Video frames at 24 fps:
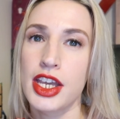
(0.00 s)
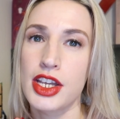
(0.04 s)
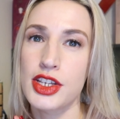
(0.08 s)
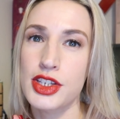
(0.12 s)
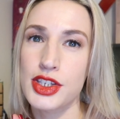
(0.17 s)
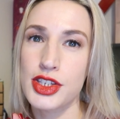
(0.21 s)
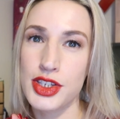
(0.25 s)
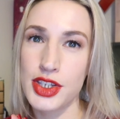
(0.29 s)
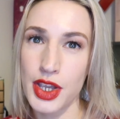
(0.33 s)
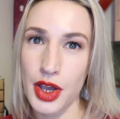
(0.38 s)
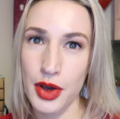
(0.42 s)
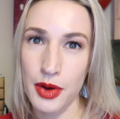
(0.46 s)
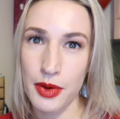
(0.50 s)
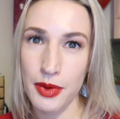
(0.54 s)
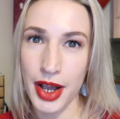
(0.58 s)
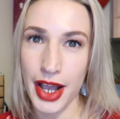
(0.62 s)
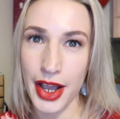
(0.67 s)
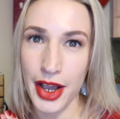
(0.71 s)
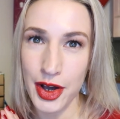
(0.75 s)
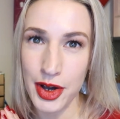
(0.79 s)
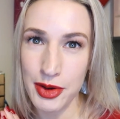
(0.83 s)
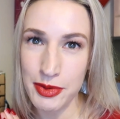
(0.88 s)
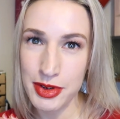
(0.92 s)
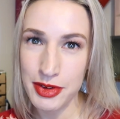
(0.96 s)
So I
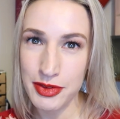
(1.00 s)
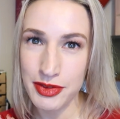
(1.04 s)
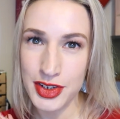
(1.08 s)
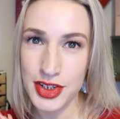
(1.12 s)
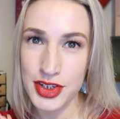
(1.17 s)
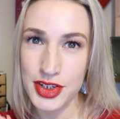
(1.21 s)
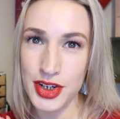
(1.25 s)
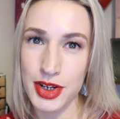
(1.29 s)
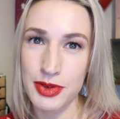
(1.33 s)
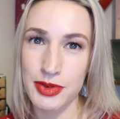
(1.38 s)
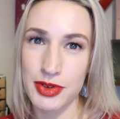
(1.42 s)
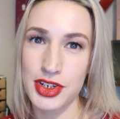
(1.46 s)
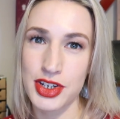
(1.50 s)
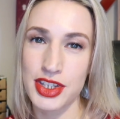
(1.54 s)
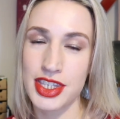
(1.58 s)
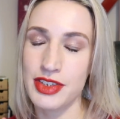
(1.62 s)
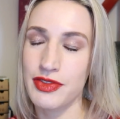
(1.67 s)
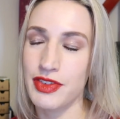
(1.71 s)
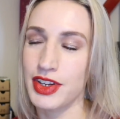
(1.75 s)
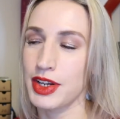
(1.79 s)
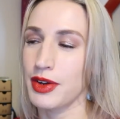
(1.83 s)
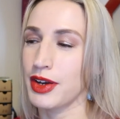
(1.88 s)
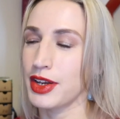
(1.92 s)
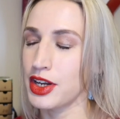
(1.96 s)
hope you've enjoyed watching this
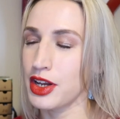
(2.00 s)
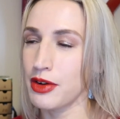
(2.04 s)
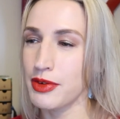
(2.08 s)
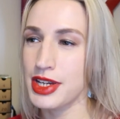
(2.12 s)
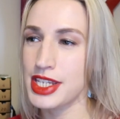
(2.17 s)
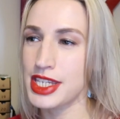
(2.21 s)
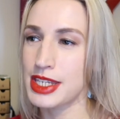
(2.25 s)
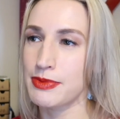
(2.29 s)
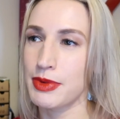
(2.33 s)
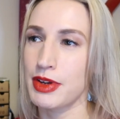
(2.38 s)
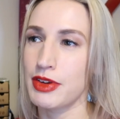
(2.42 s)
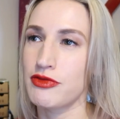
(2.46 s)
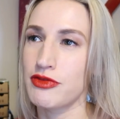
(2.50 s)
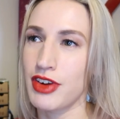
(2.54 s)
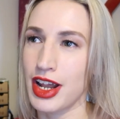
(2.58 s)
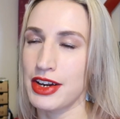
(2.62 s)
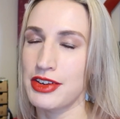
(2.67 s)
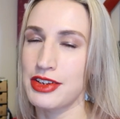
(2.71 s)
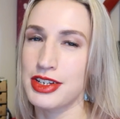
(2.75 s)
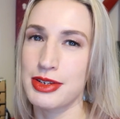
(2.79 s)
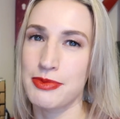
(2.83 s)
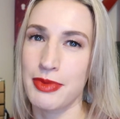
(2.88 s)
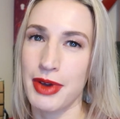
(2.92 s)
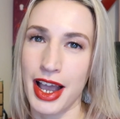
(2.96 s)
video. I know it's a bit
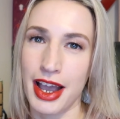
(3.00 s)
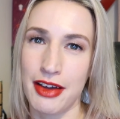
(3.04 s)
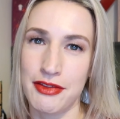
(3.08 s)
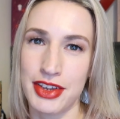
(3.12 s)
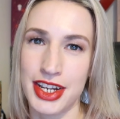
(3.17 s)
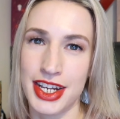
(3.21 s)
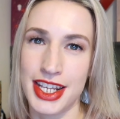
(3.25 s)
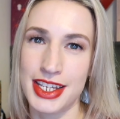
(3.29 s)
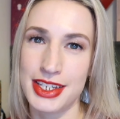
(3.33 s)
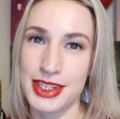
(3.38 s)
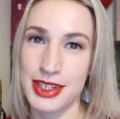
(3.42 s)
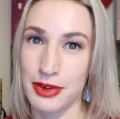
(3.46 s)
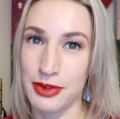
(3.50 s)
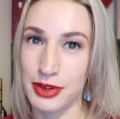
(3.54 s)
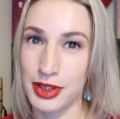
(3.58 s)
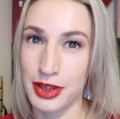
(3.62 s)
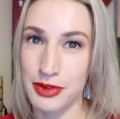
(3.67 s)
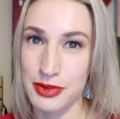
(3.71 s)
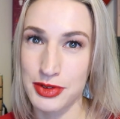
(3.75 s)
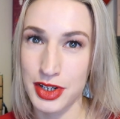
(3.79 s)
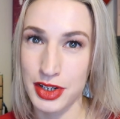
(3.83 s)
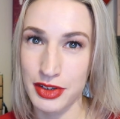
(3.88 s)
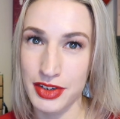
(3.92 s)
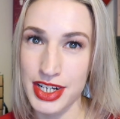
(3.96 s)
random having it so
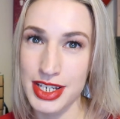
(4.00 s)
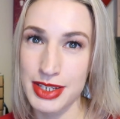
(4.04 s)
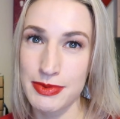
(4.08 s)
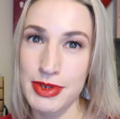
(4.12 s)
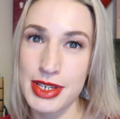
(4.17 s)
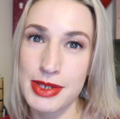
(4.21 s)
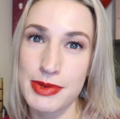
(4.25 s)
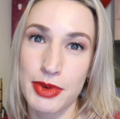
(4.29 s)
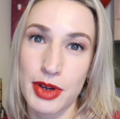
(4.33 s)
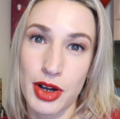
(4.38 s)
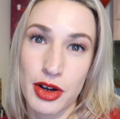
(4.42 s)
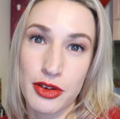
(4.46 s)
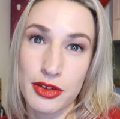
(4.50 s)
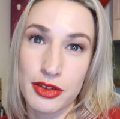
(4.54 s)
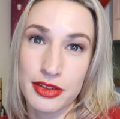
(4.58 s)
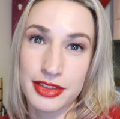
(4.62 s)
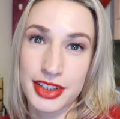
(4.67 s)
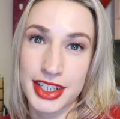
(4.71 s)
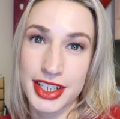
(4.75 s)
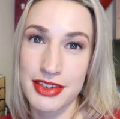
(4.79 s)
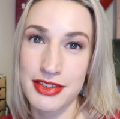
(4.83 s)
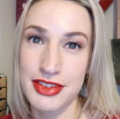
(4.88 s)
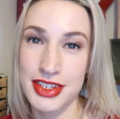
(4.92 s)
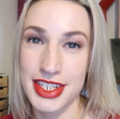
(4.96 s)
close to Christmas, but
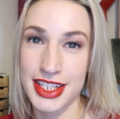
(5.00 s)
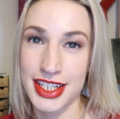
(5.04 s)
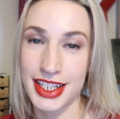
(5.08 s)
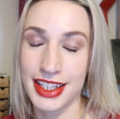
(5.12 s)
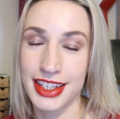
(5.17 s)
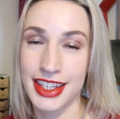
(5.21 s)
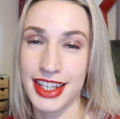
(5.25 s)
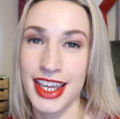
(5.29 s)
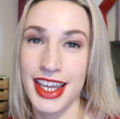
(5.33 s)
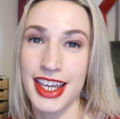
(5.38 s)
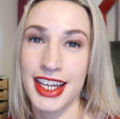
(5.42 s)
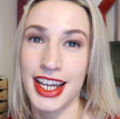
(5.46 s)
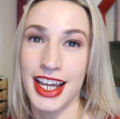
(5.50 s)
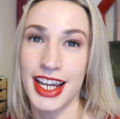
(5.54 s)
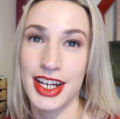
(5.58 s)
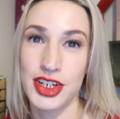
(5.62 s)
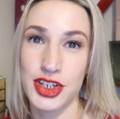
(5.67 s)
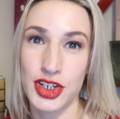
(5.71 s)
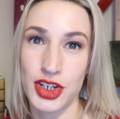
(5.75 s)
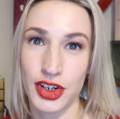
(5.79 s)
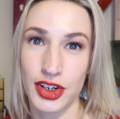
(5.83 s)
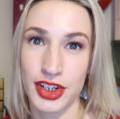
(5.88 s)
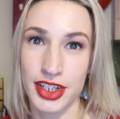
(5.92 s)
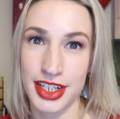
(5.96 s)
hopefully you still
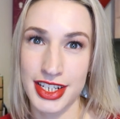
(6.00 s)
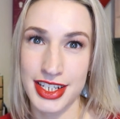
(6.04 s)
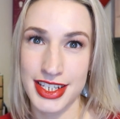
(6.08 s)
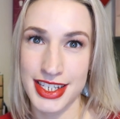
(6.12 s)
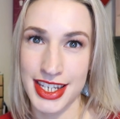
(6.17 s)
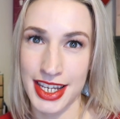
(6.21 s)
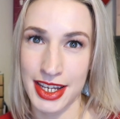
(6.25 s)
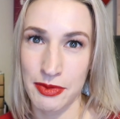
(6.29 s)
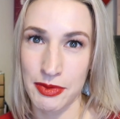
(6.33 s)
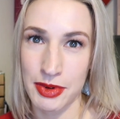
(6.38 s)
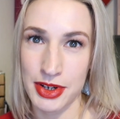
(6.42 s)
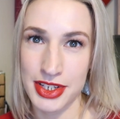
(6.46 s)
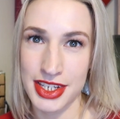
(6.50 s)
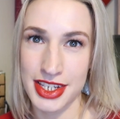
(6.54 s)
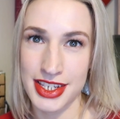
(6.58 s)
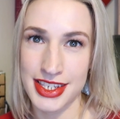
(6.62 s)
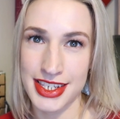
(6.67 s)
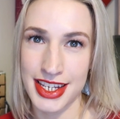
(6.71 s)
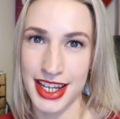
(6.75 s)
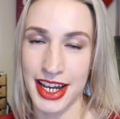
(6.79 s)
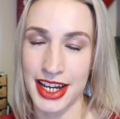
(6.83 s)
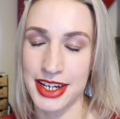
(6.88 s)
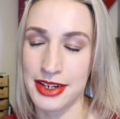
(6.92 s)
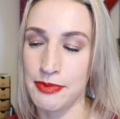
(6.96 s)
enjoyed seeing what's
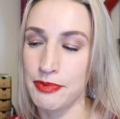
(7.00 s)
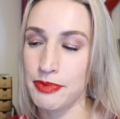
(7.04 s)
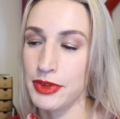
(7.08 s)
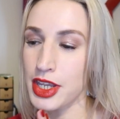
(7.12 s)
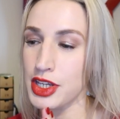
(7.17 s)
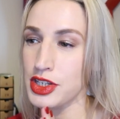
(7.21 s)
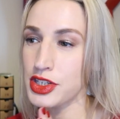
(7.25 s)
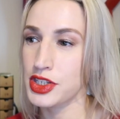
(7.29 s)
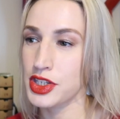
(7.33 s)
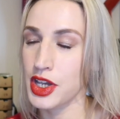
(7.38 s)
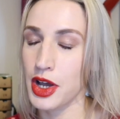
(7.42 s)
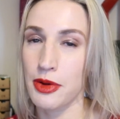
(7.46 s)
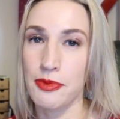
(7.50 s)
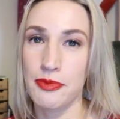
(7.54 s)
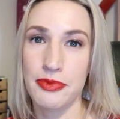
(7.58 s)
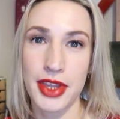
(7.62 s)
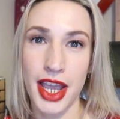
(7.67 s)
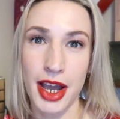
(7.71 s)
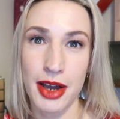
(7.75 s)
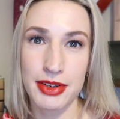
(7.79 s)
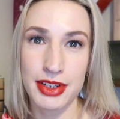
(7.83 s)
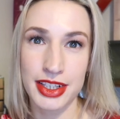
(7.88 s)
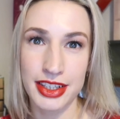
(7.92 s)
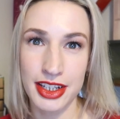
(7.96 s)
inside. So
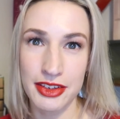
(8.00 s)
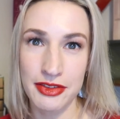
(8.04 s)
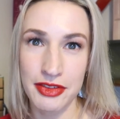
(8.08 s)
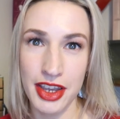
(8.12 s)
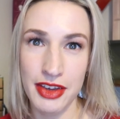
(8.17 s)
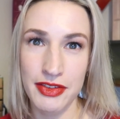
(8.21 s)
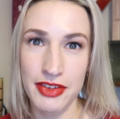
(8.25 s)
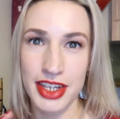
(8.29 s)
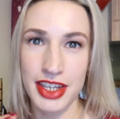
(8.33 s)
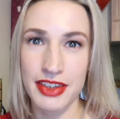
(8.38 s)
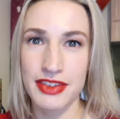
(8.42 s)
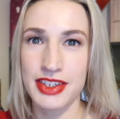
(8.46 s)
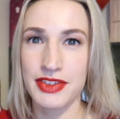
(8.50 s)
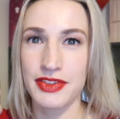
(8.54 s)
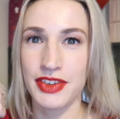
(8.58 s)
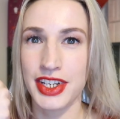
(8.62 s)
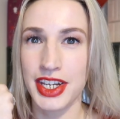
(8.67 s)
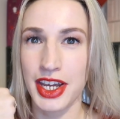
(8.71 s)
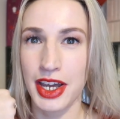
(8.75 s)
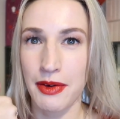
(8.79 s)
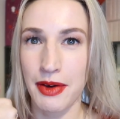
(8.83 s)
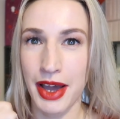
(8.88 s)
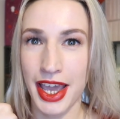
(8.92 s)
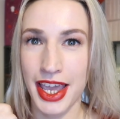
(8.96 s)
I would love it if you give this video